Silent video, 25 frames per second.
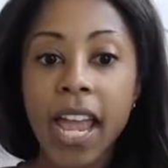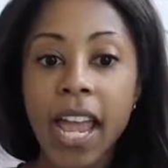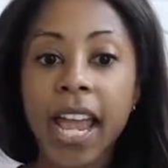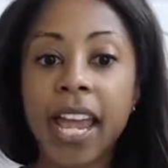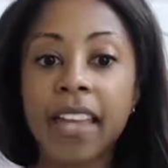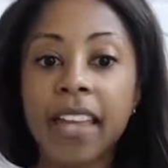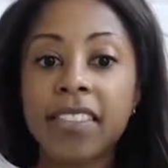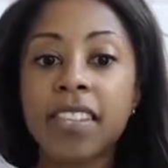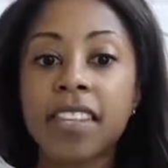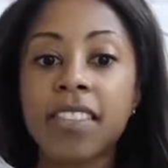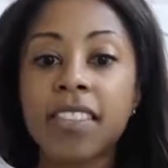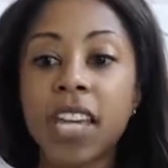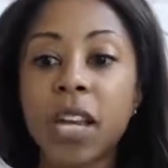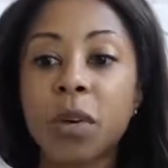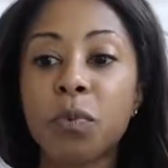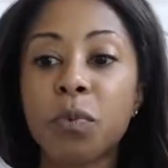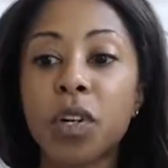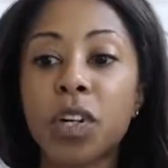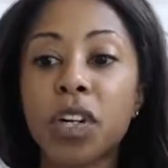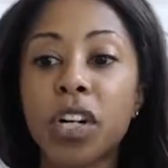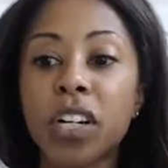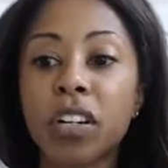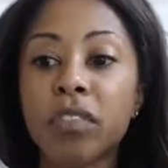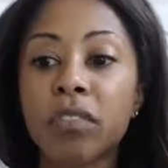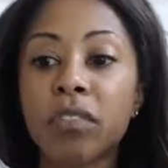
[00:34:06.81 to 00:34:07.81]
And that they were
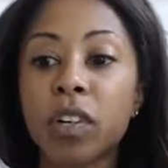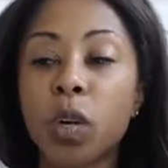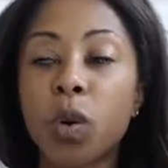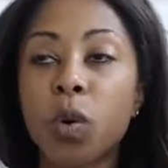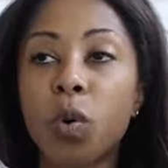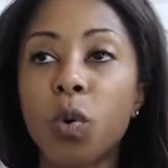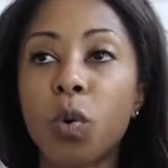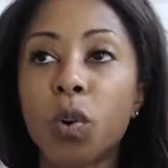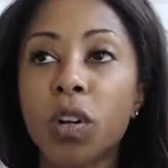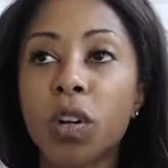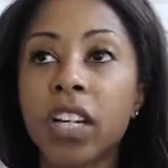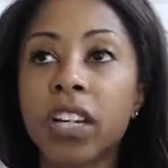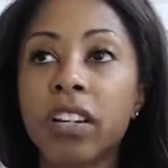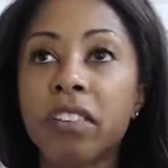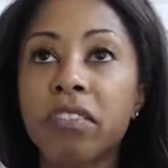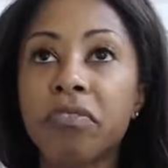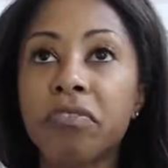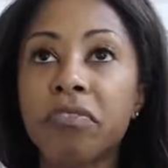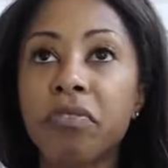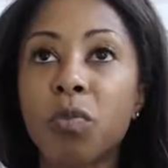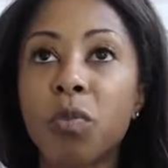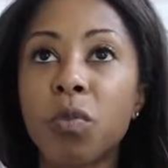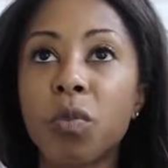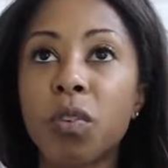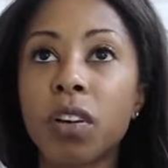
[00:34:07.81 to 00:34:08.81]
going to record it
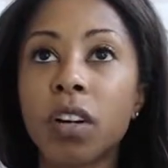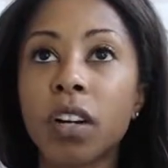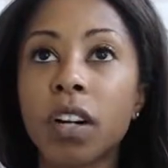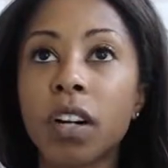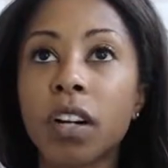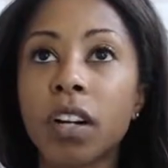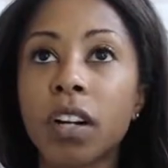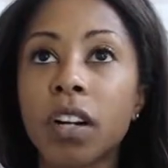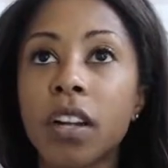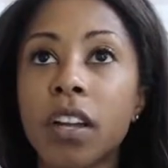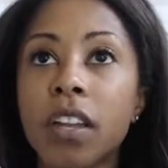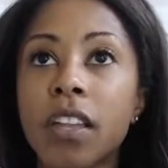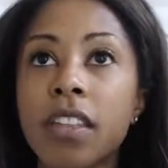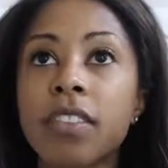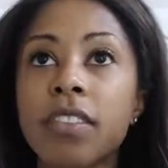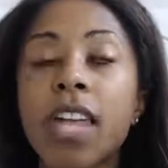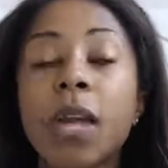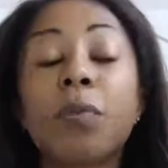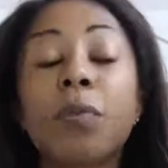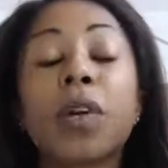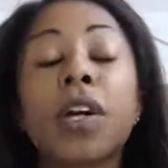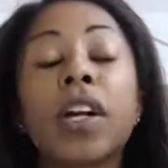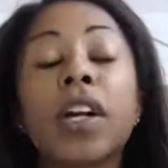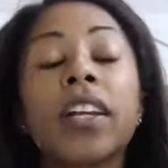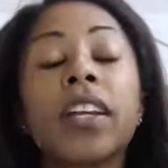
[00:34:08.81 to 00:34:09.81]

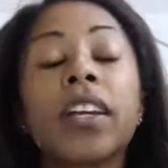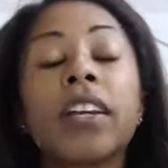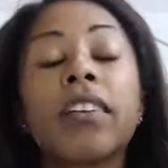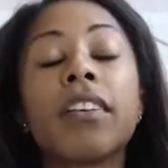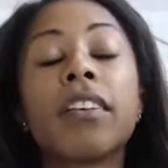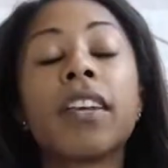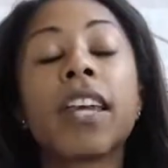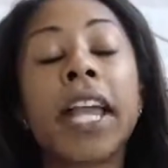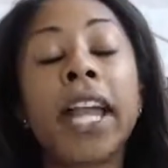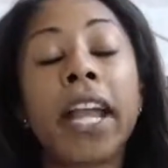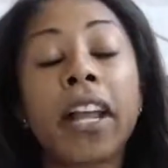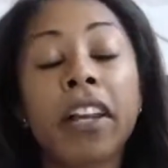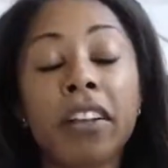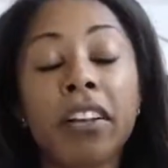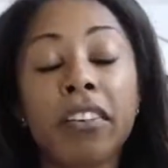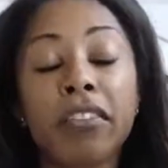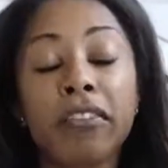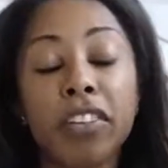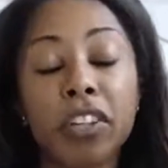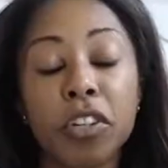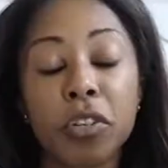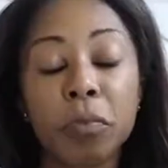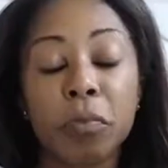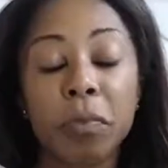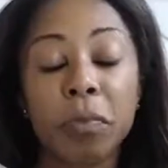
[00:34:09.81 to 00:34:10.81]
they were going to
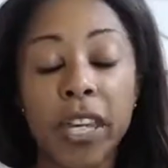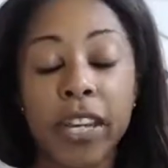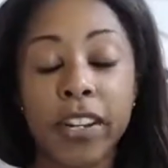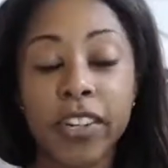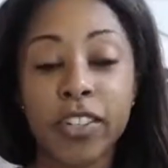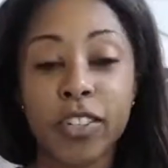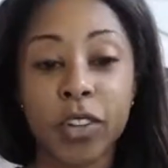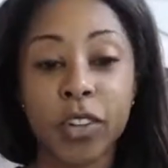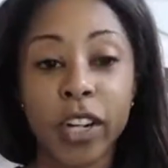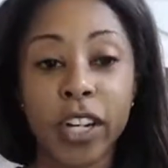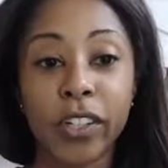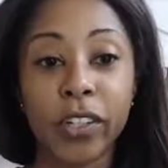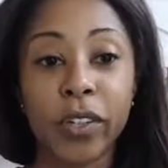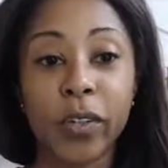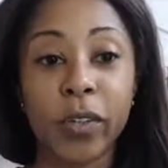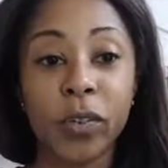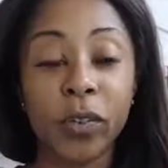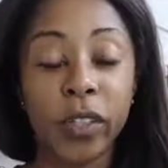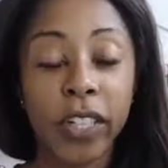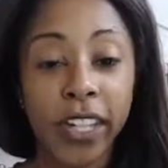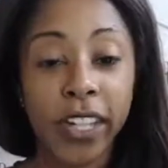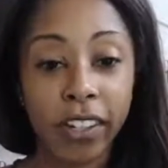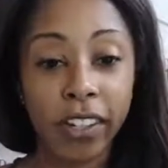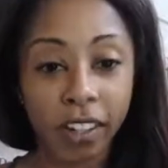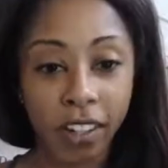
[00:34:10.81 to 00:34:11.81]
interview me during New
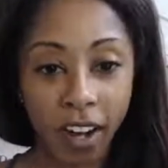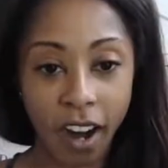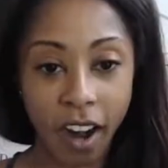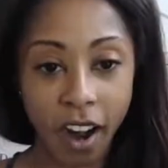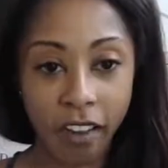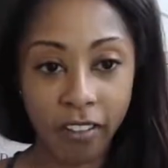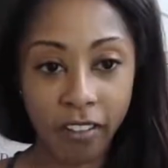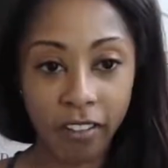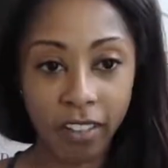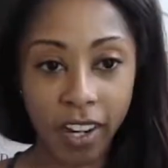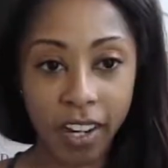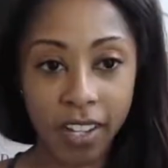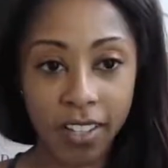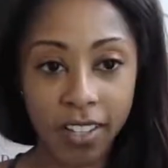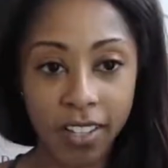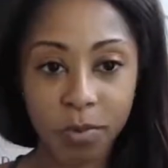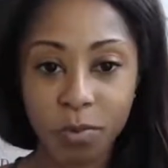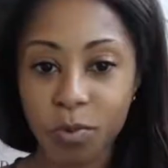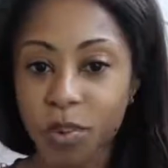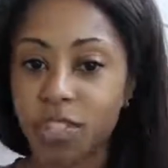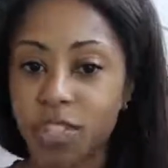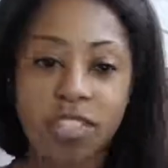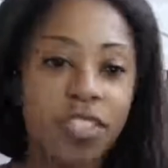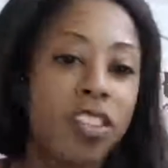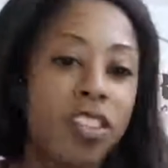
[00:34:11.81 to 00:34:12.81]
Leader Conference,
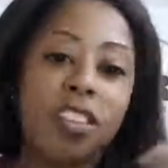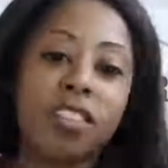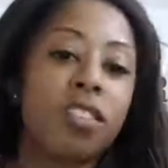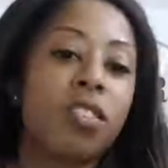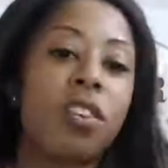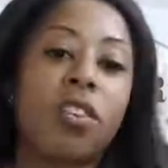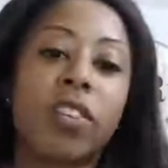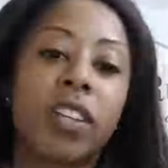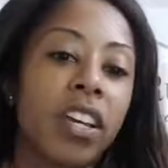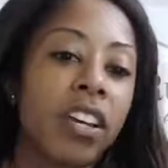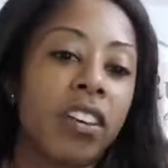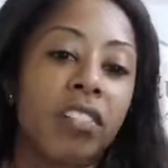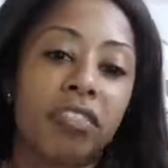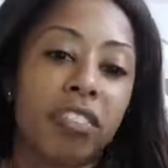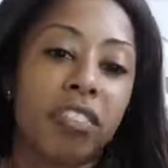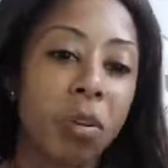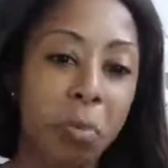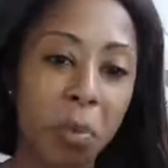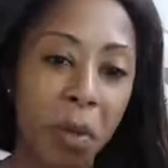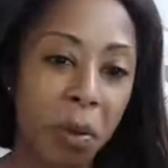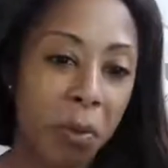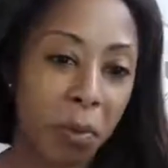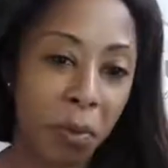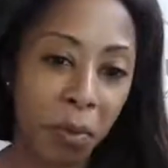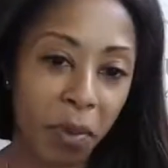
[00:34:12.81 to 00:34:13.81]
which there's only a
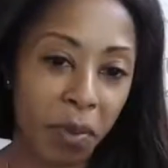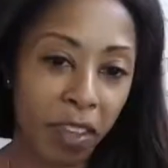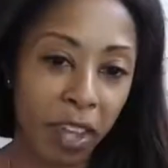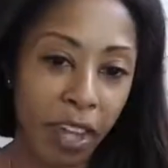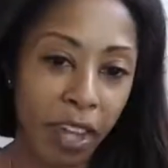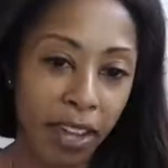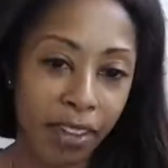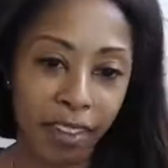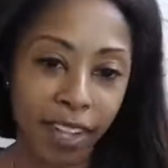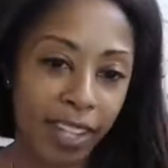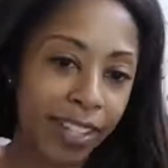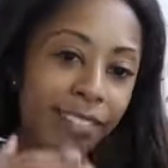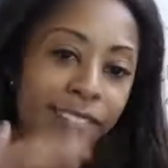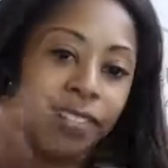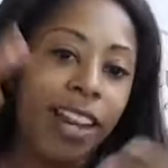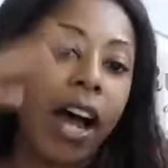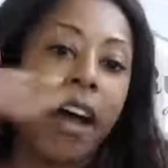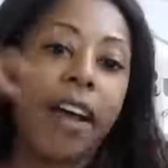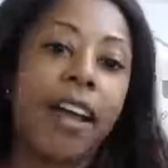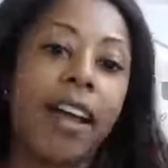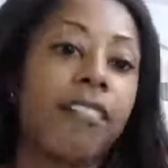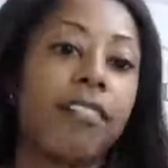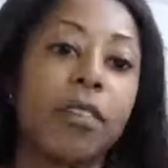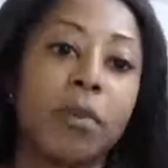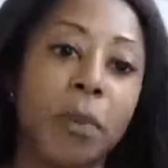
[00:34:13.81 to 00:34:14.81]
few people that, like, not
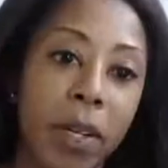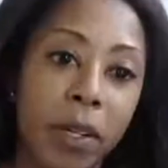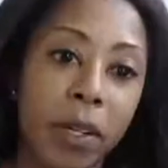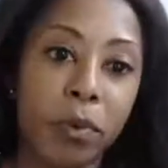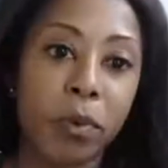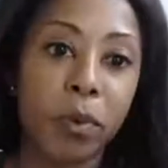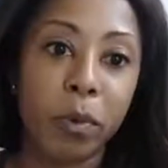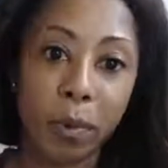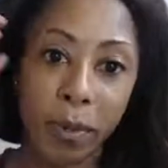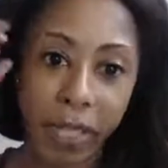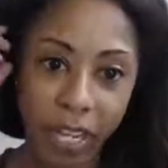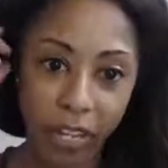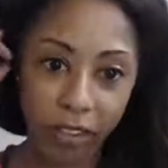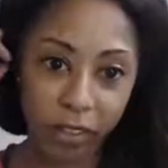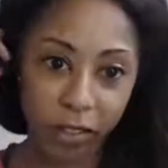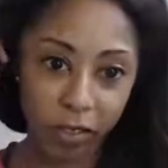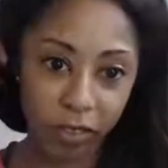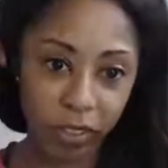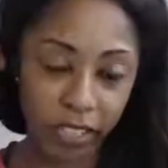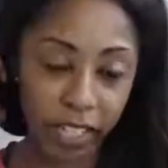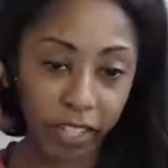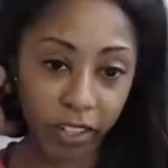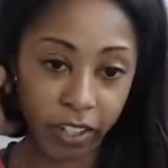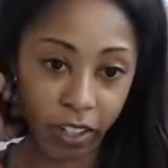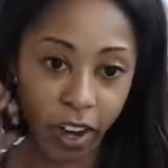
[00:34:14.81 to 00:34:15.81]
everybody will be at New
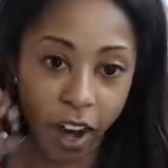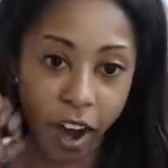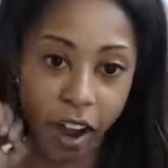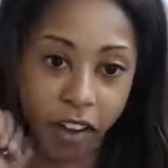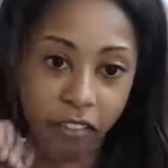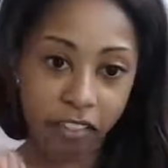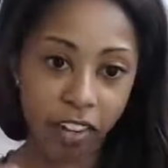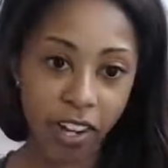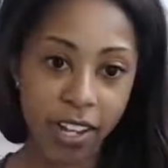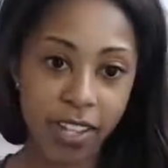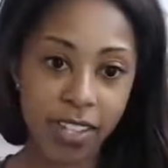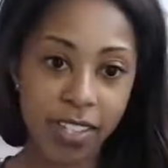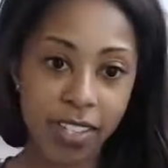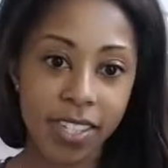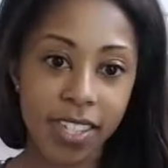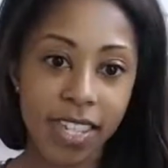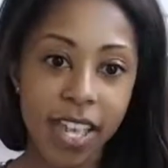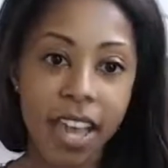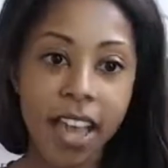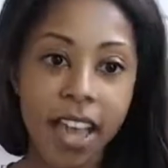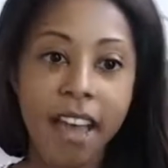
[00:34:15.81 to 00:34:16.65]
Leader Conference.